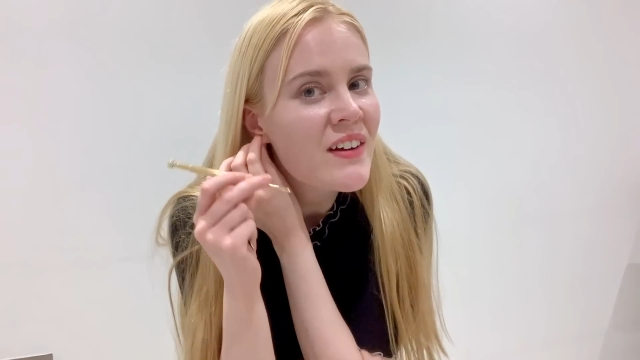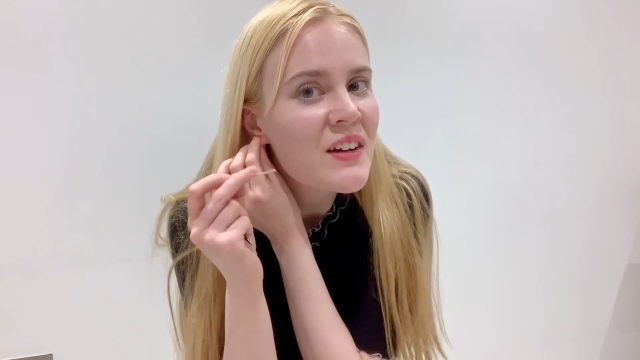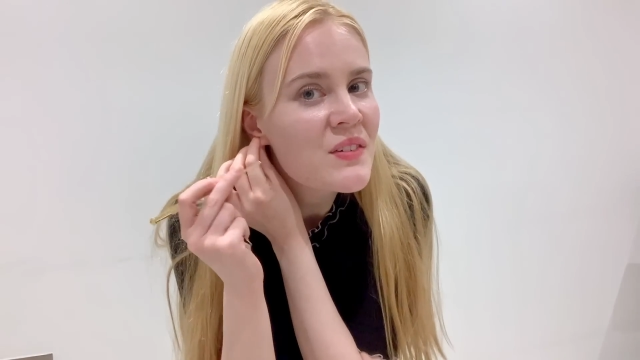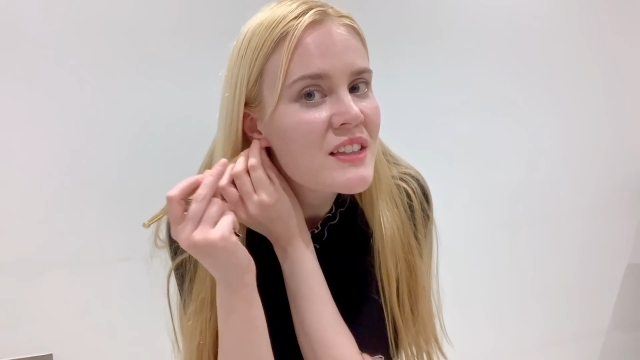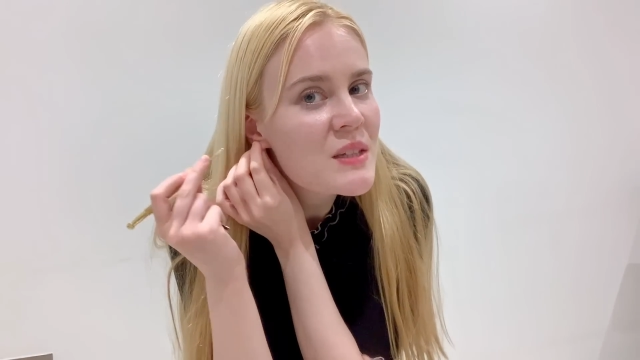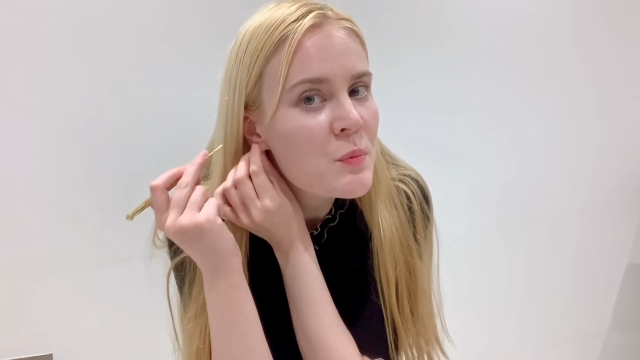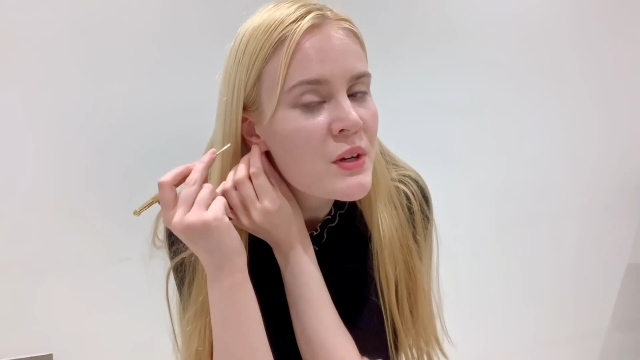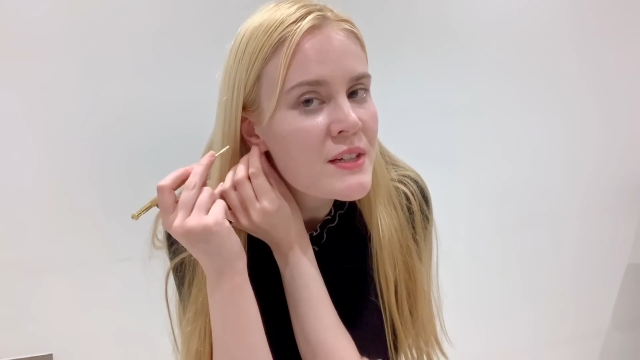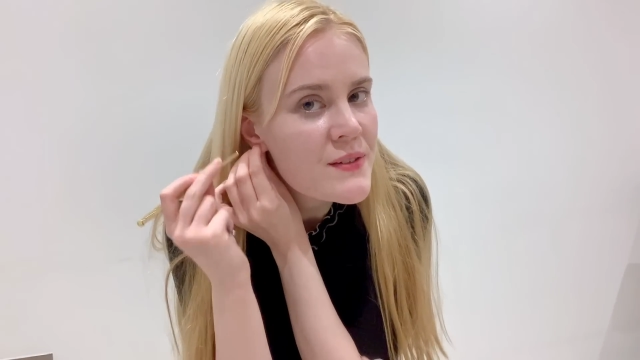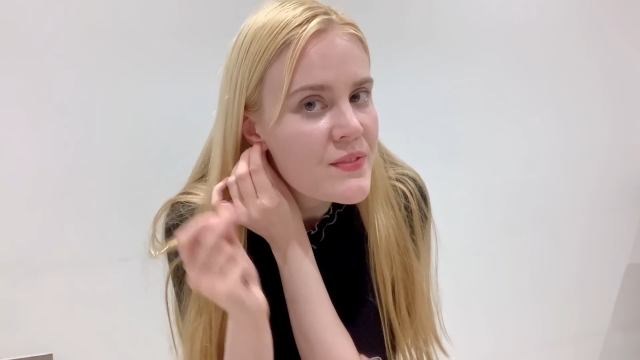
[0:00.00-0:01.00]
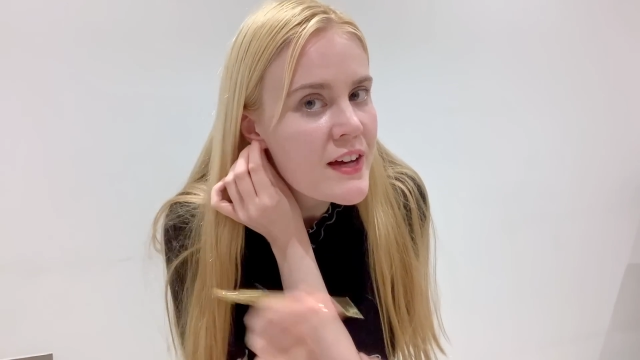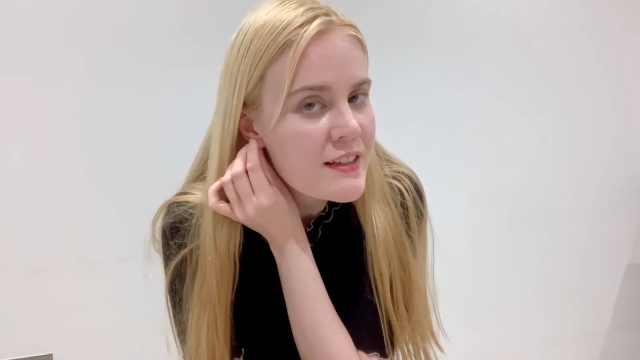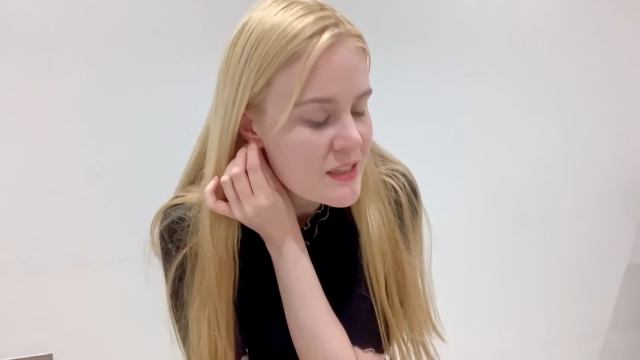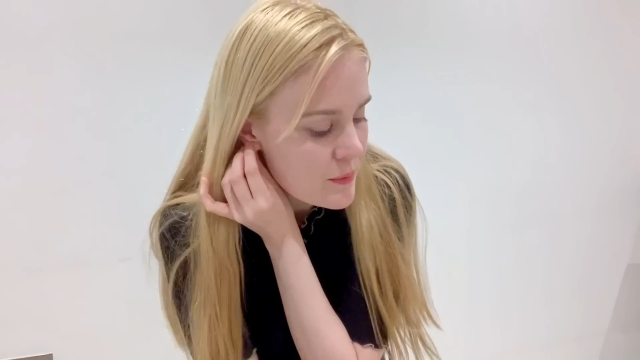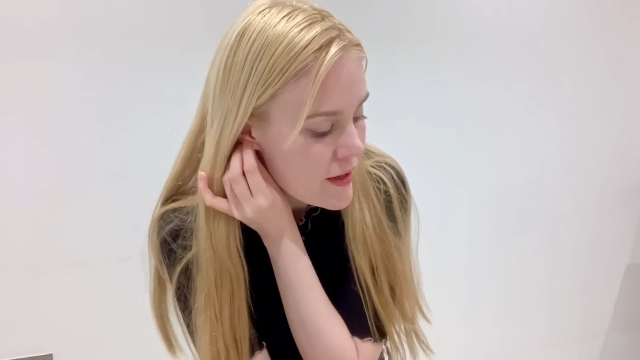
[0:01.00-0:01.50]
around with this point at
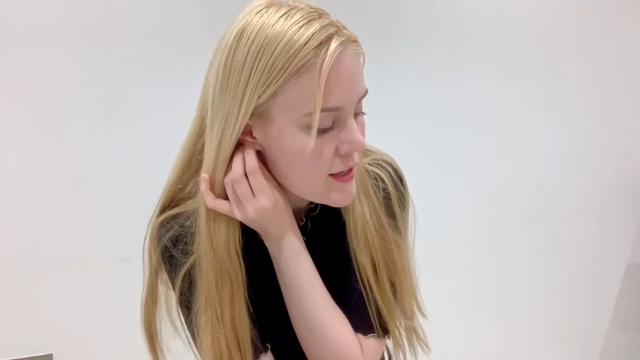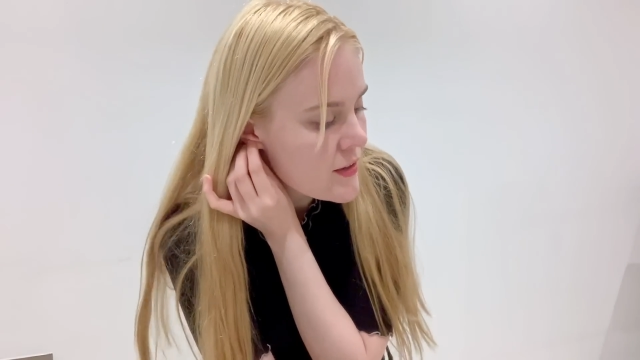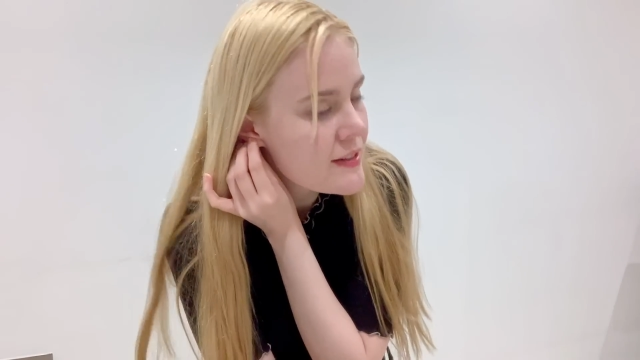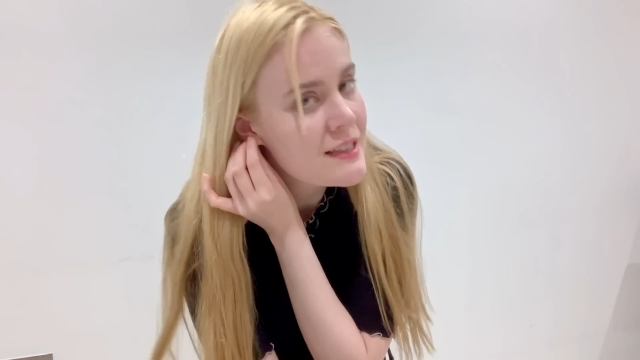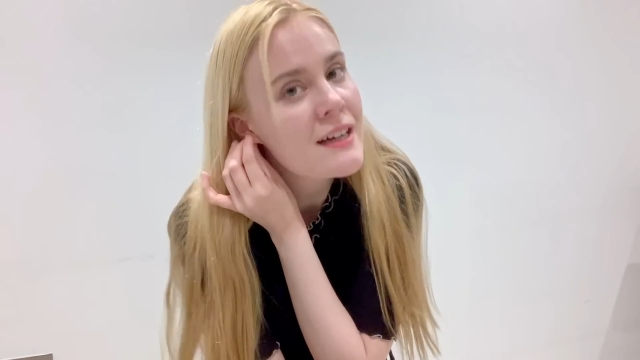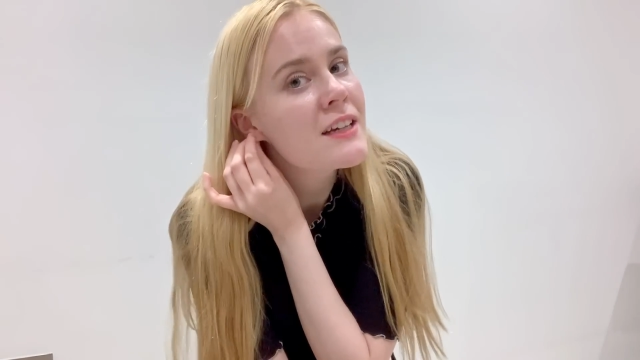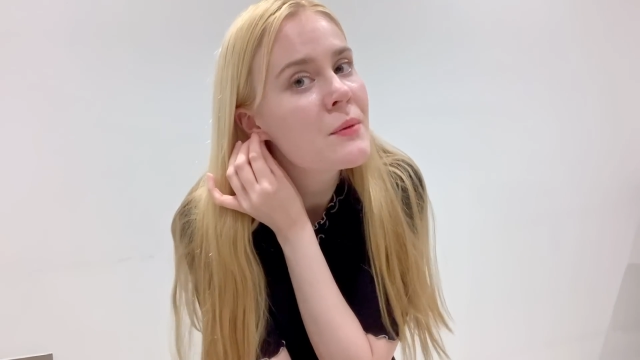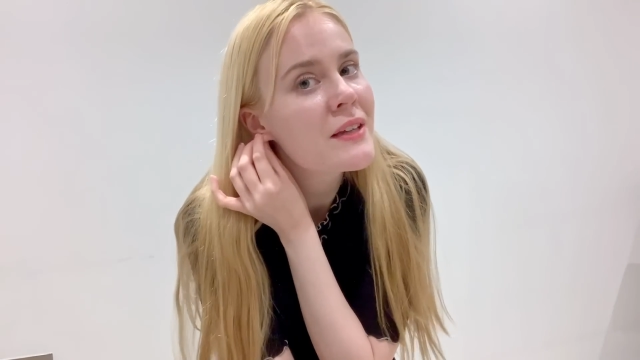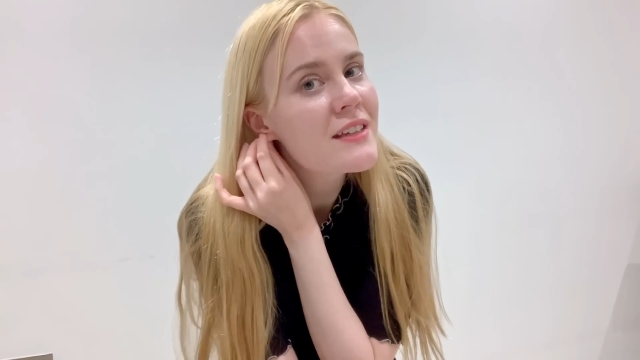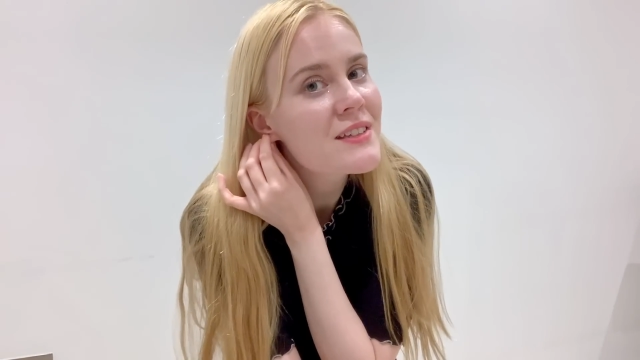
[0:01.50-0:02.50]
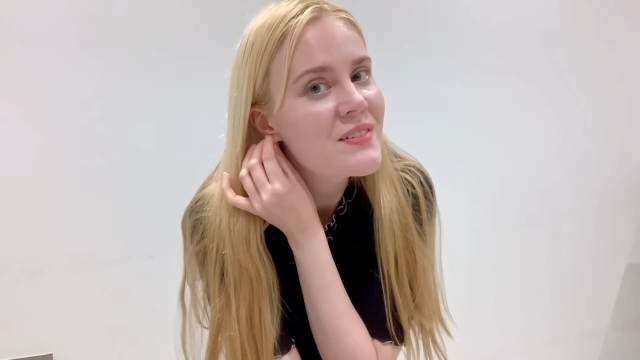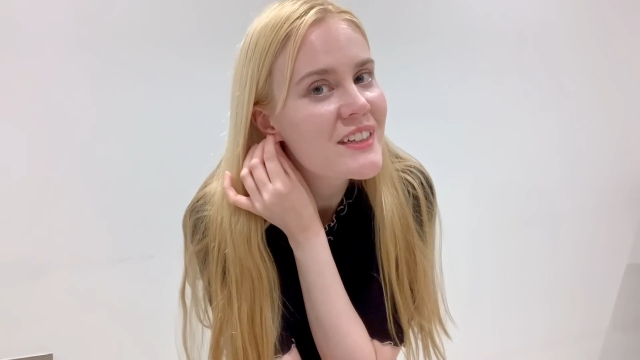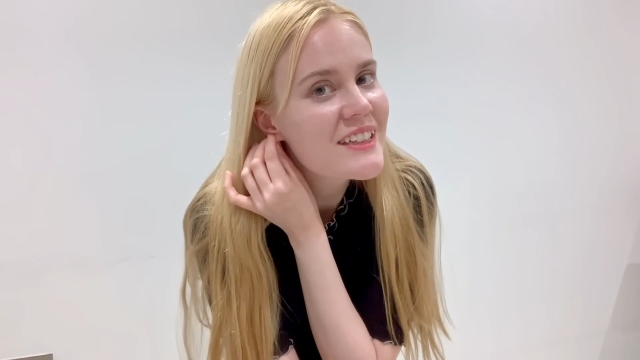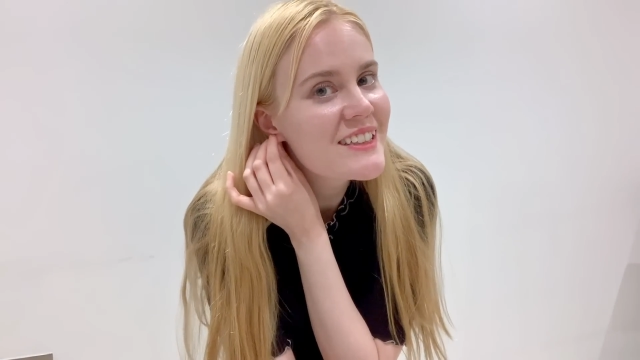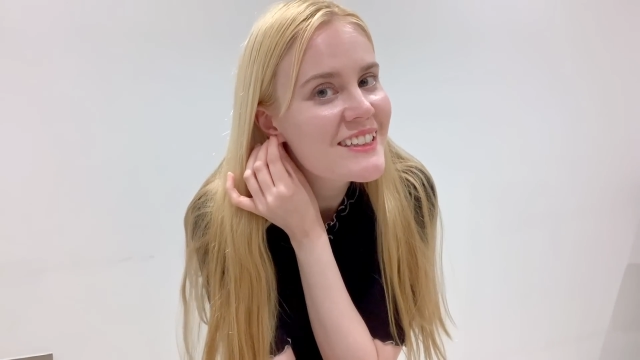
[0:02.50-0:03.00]
first, but I know exactly where this one
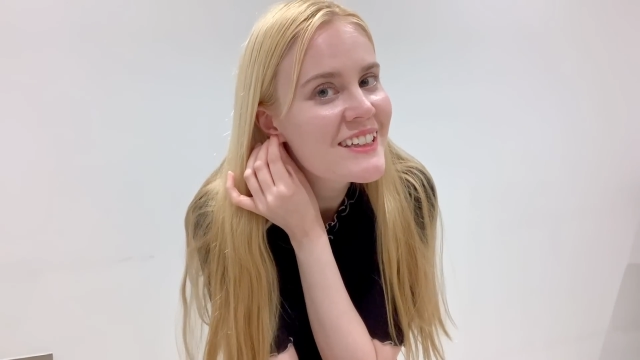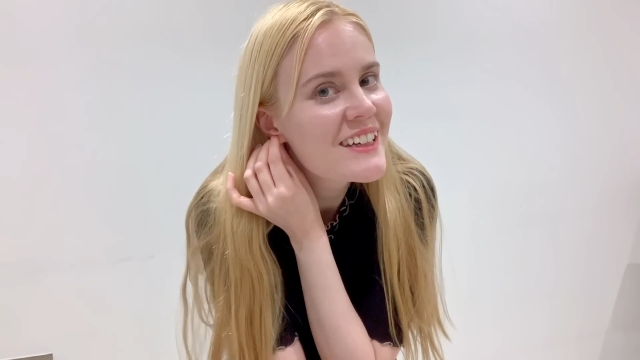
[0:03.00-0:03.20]
is.